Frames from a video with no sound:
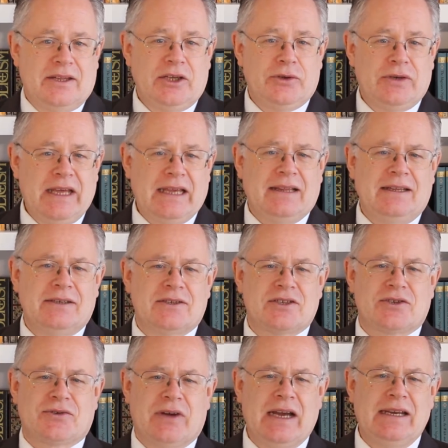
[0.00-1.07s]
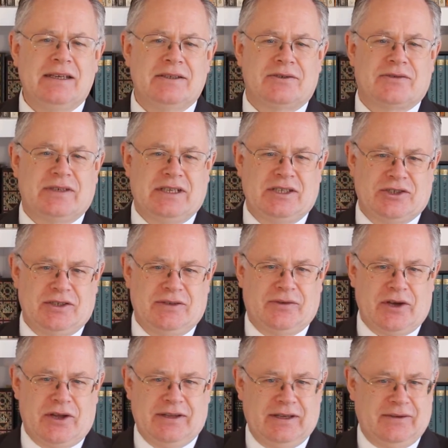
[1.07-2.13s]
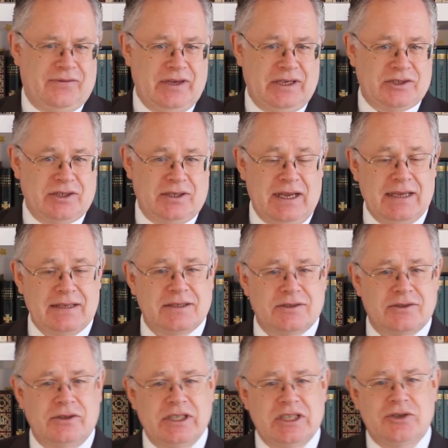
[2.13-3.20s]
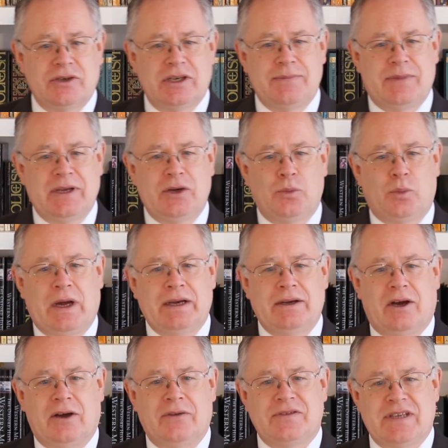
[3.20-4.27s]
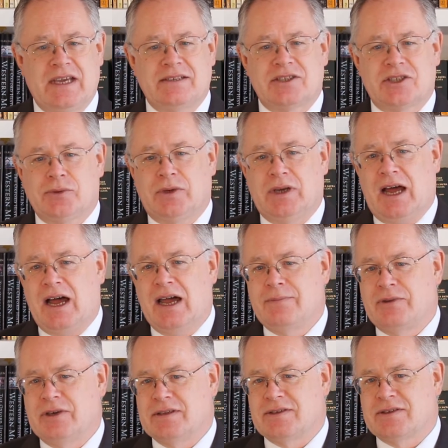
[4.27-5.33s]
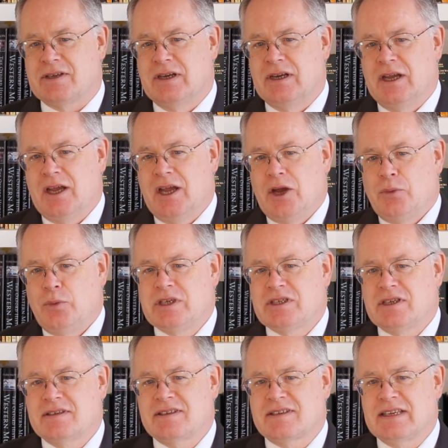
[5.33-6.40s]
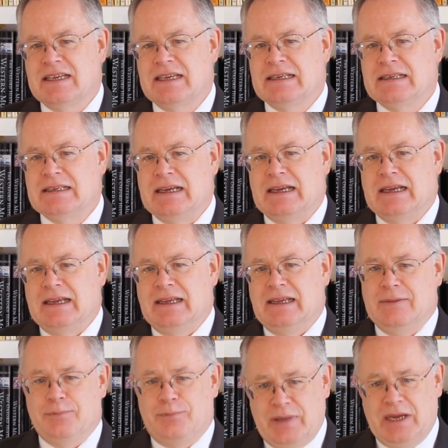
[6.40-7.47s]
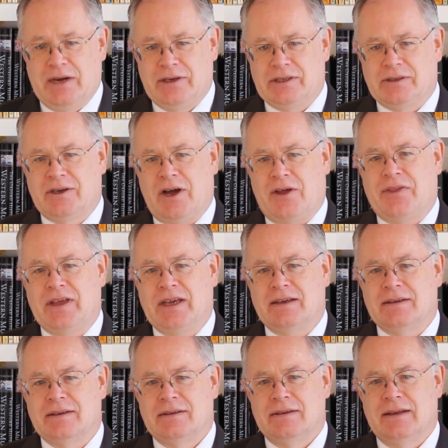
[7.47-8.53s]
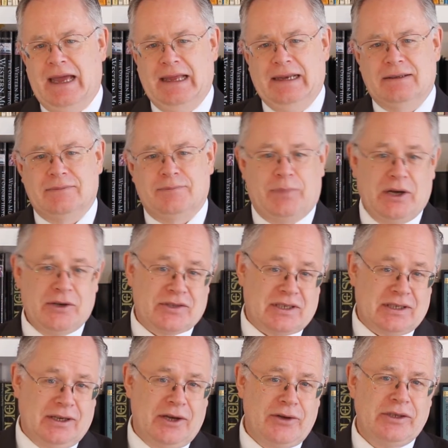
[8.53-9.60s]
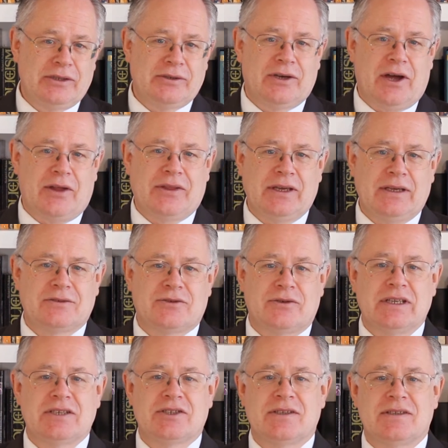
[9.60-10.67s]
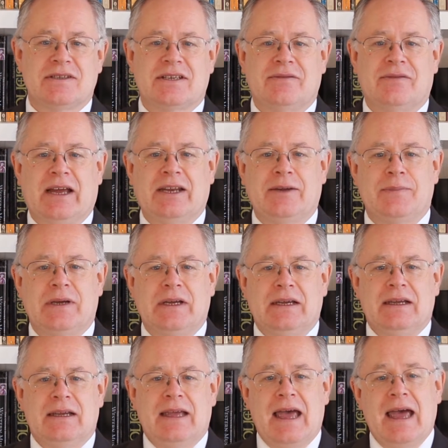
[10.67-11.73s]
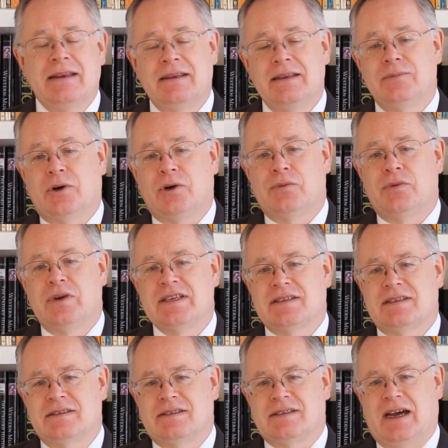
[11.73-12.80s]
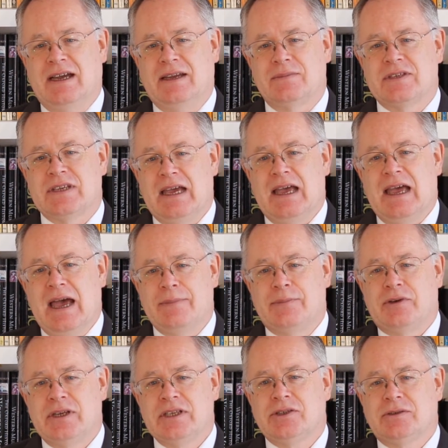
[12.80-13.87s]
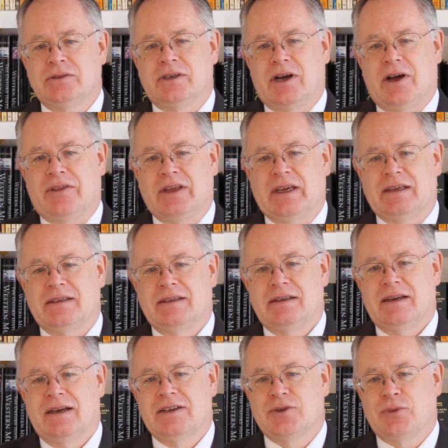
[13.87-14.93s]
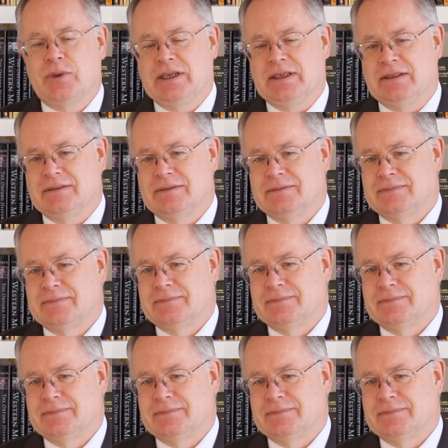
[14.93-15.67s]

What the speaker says: The uniquely Australian tradition of Gothic fiction has traditionally been one of textual hybrids, which has seen Imperial Gothic and postcolonial Gothic traditions develop, and in more recent times, Aboriginal Gothic as well.